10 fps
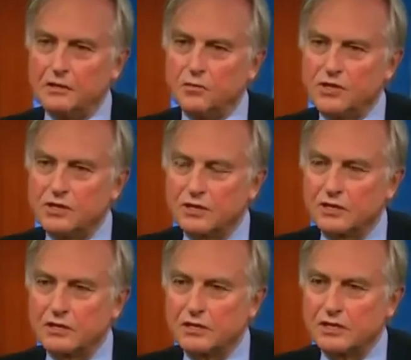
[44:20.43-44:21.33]
which
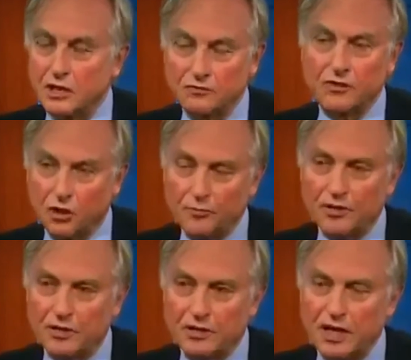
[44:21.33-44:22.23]
is self-copying,